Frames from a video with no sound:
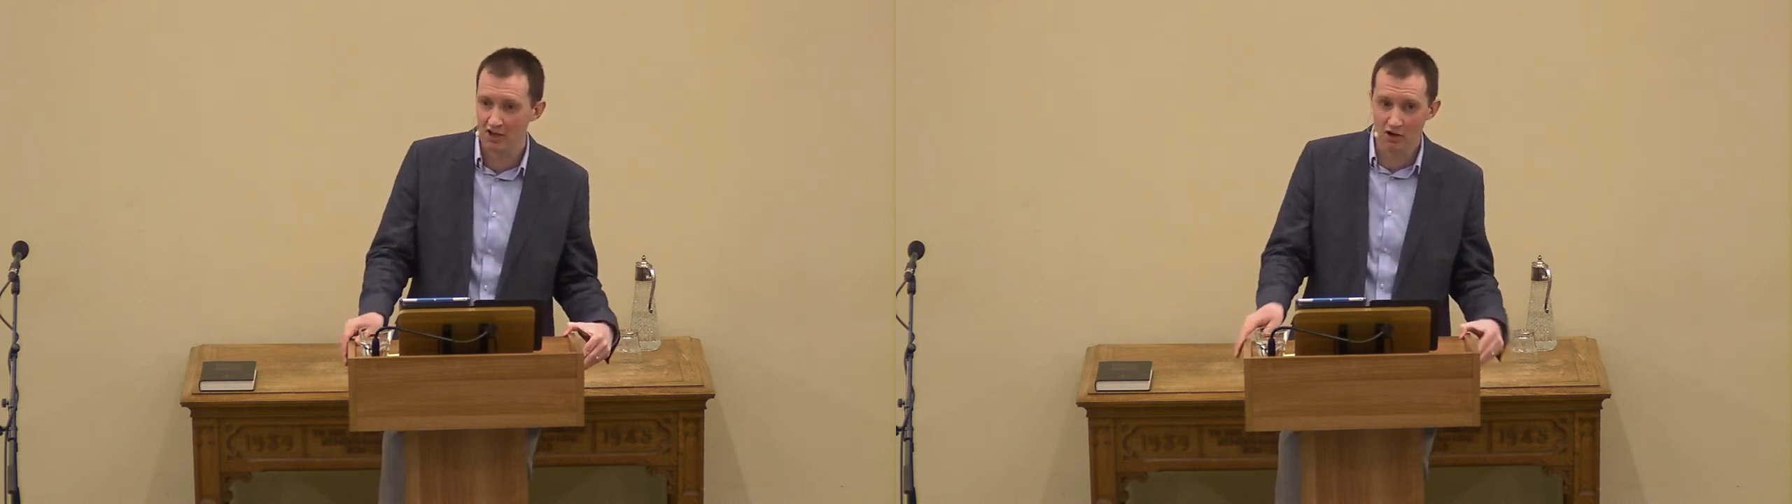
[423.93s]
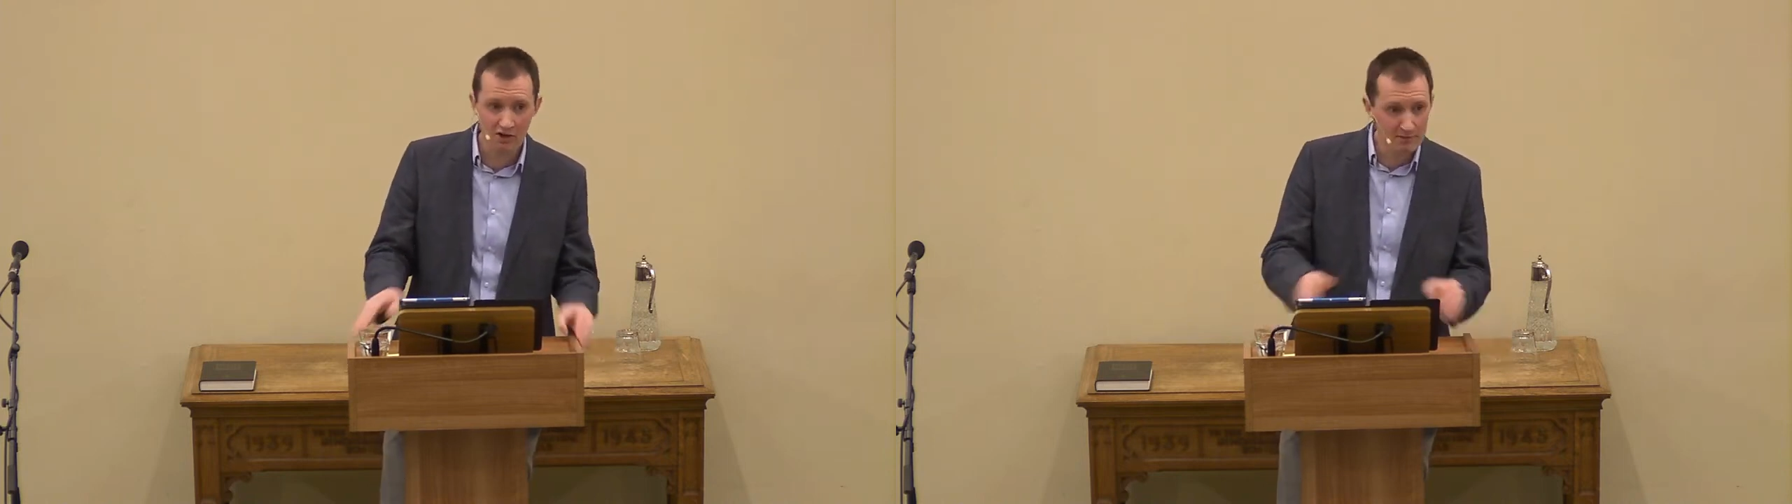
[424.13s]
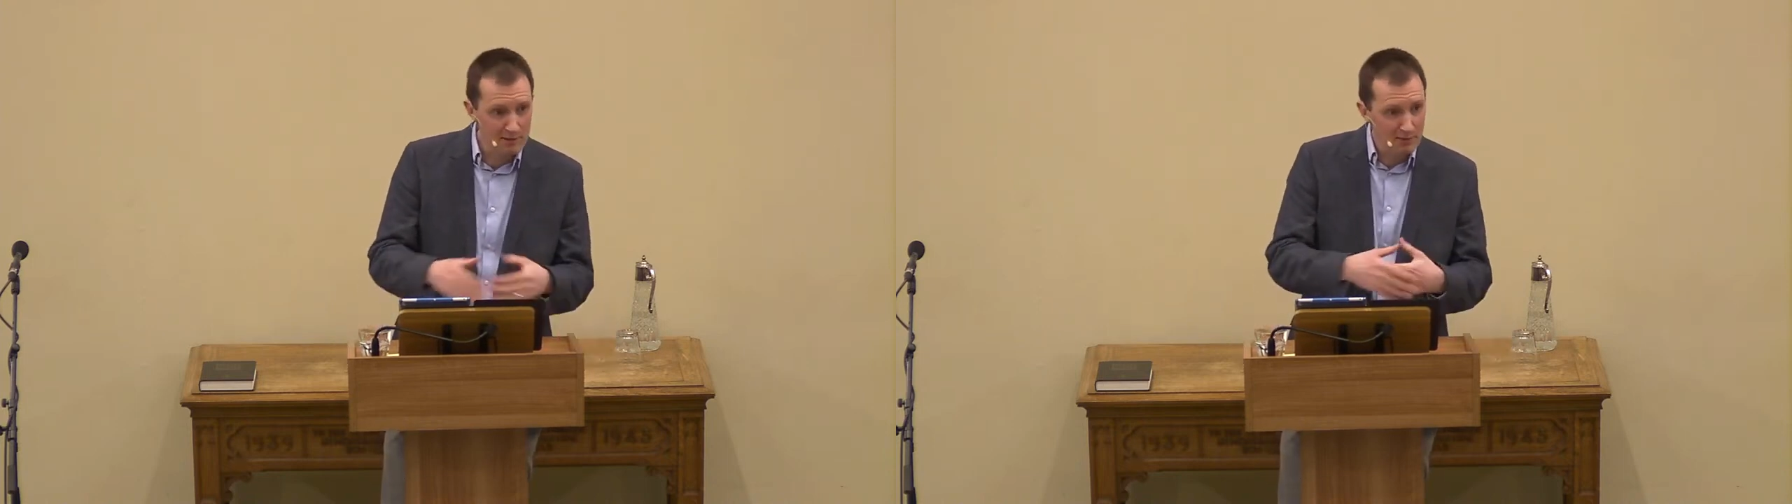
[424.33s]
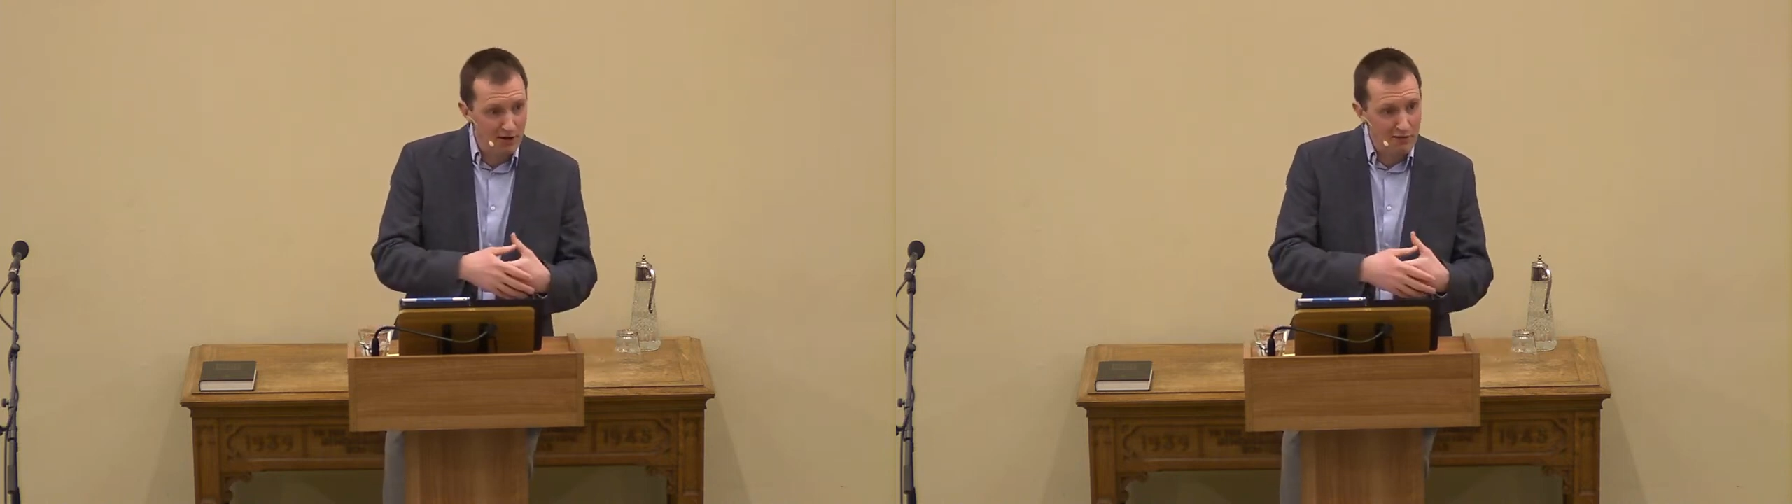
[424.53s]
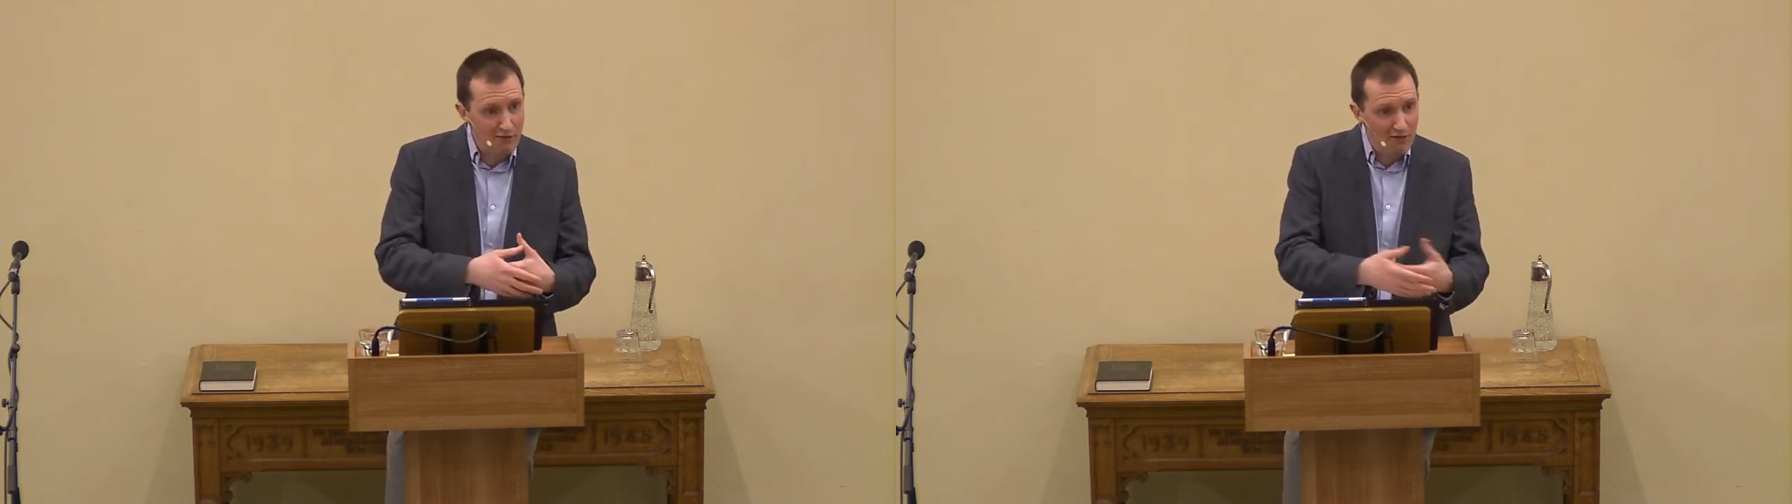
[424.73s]
God's people
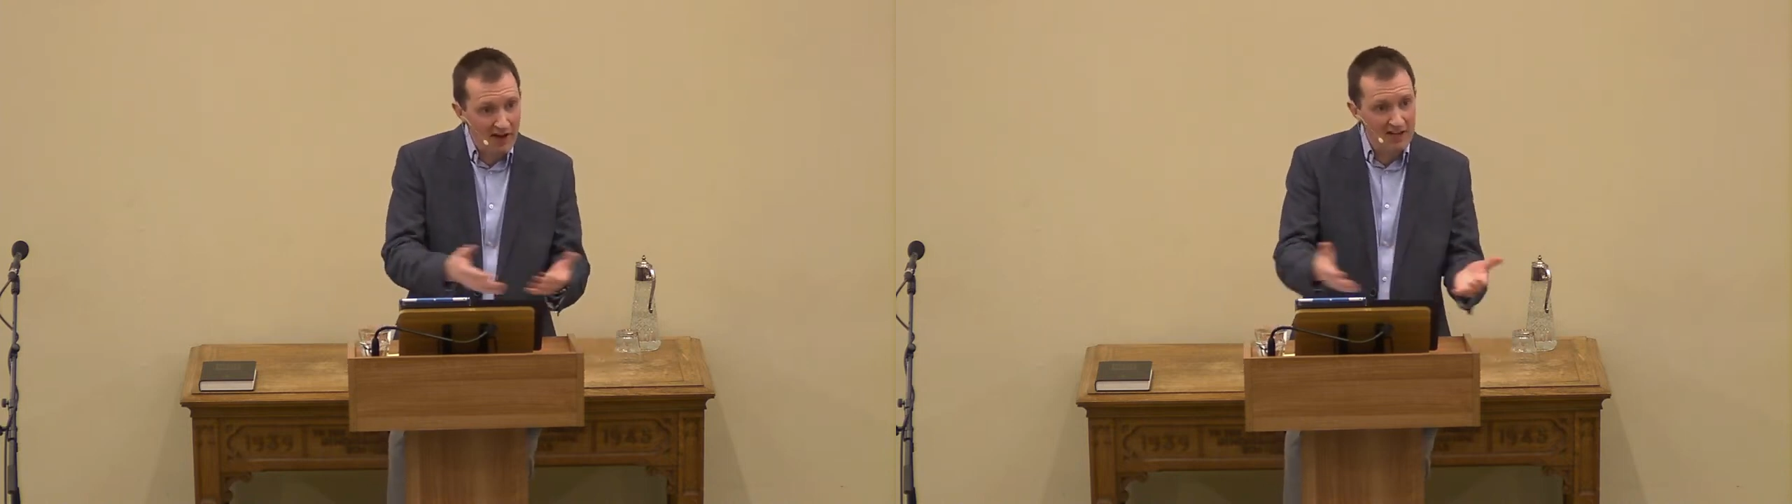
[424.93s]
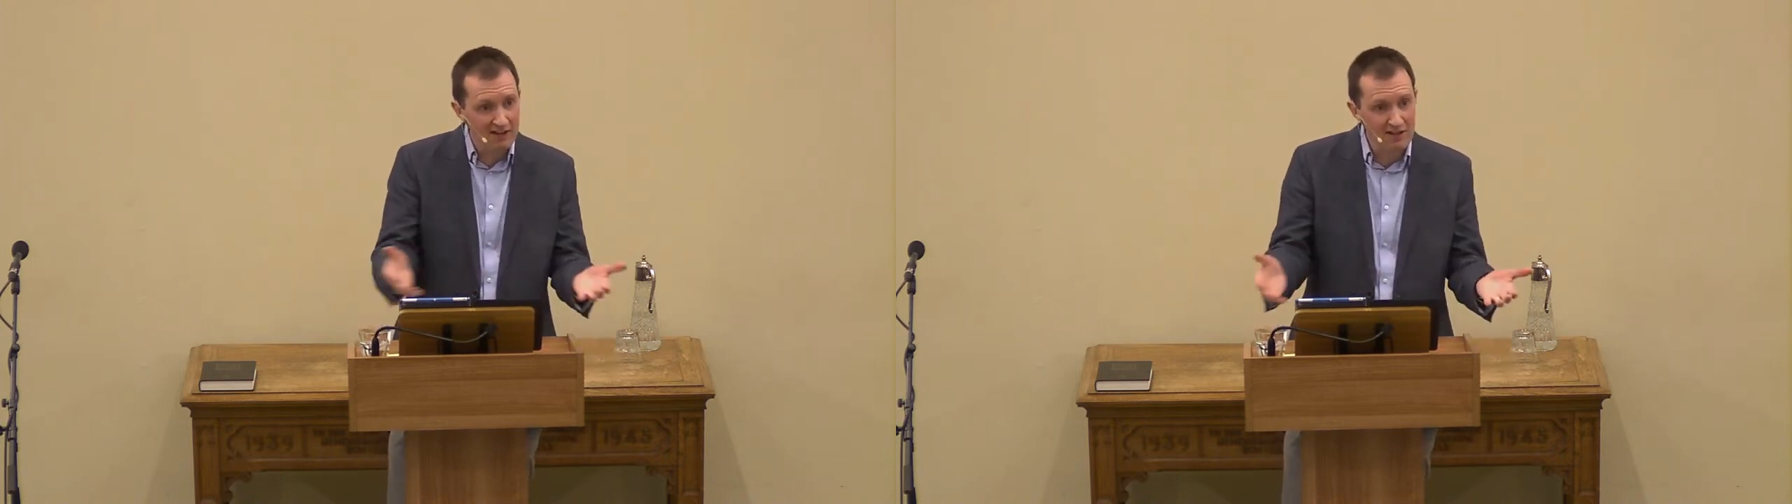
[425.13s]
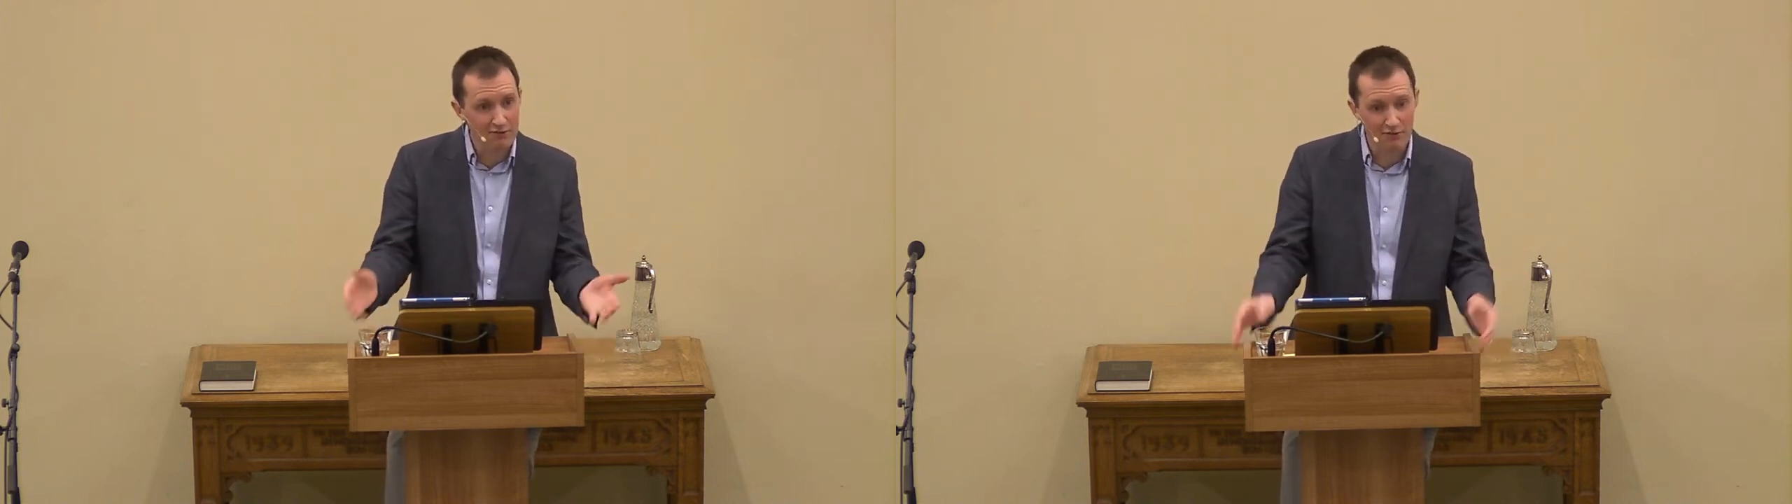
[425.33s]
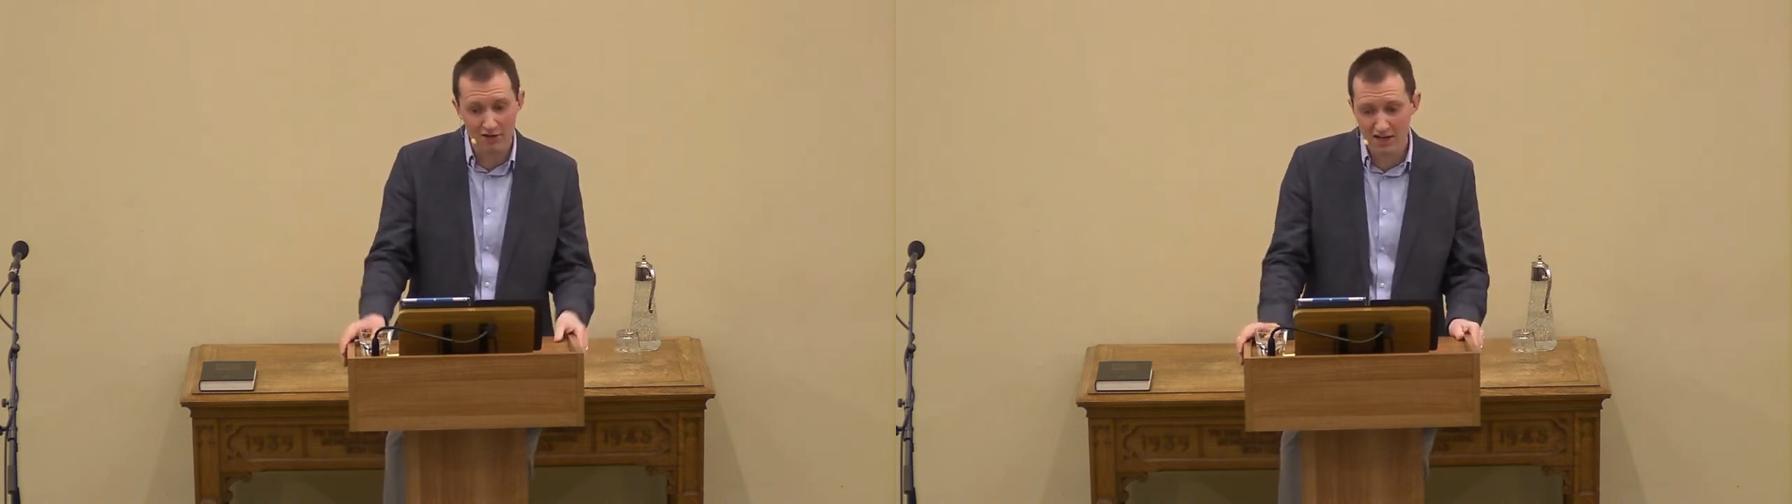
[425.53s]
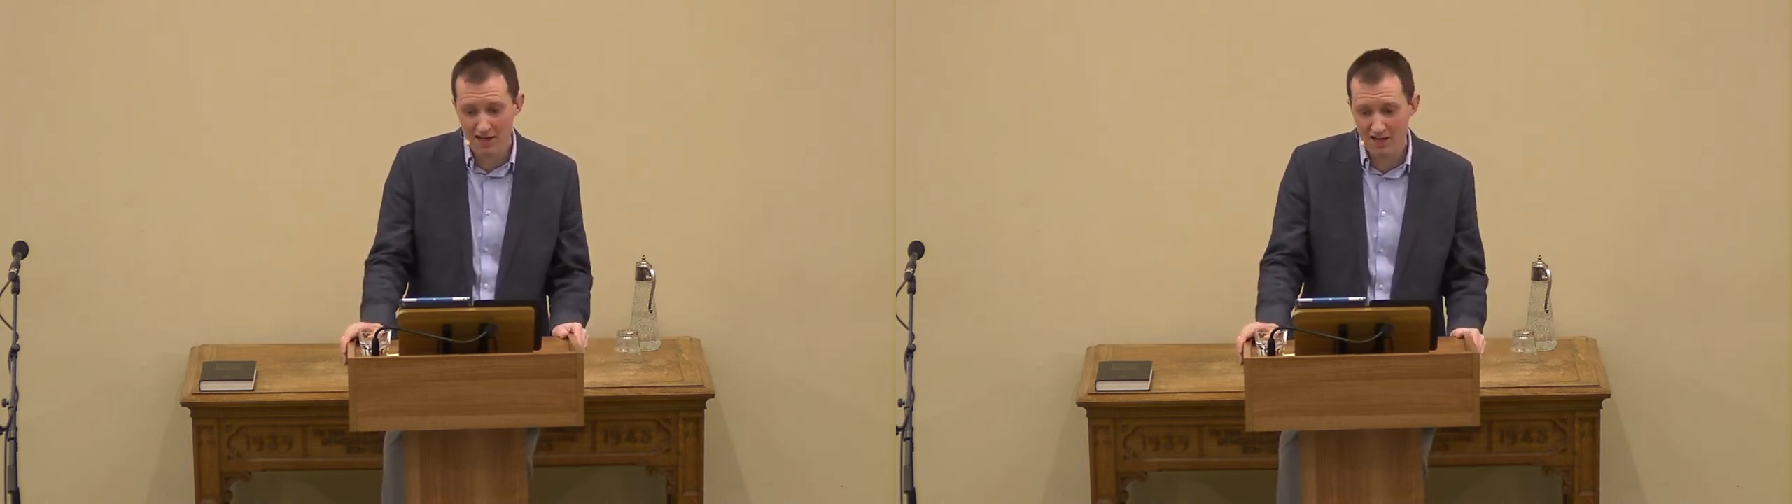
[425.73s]
are finally
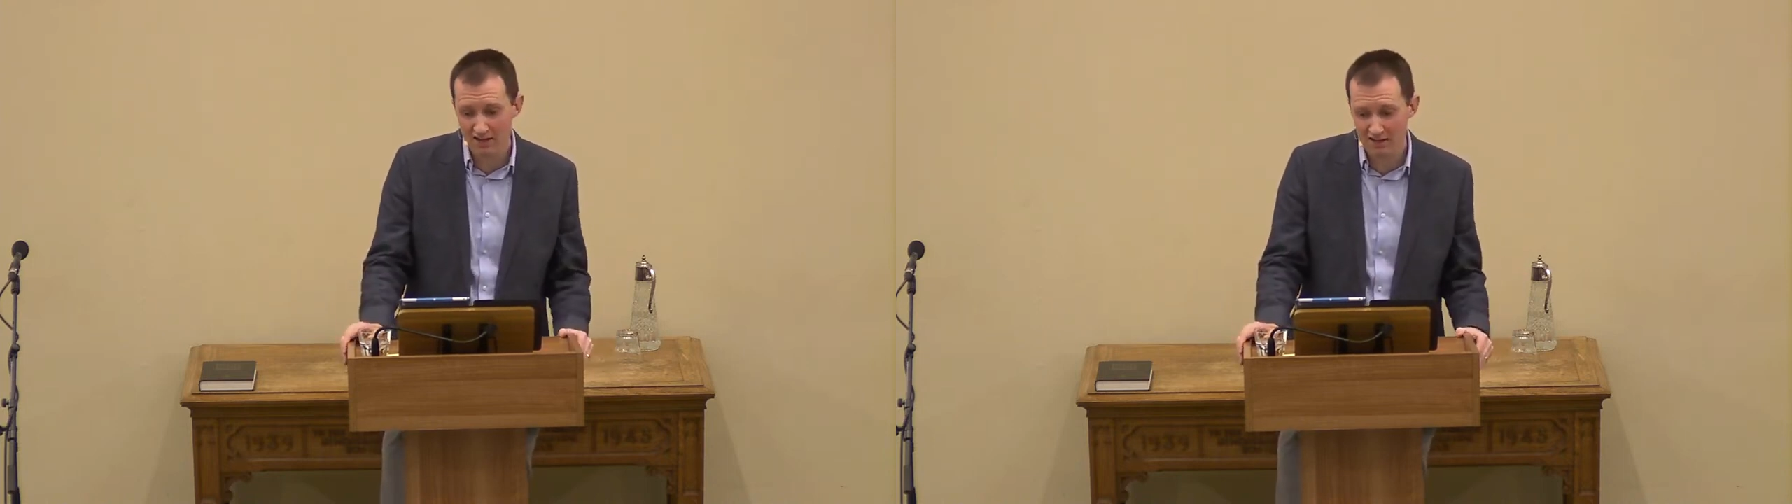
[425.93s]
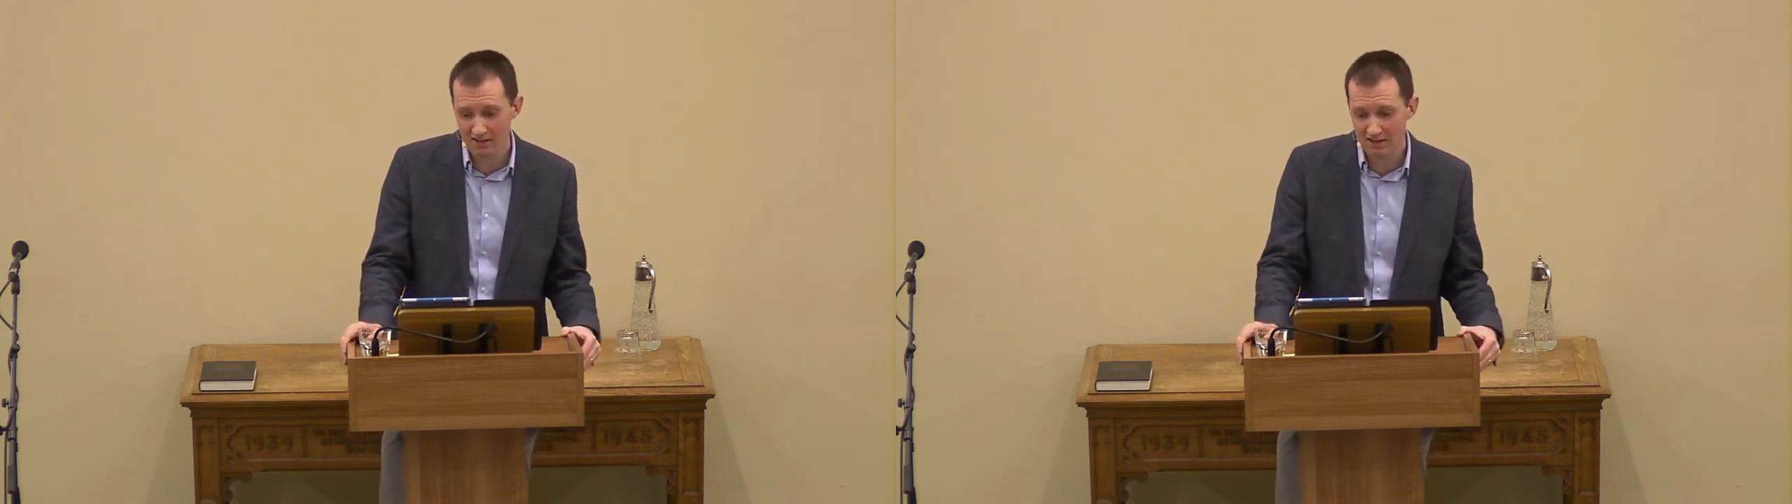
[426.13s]
free.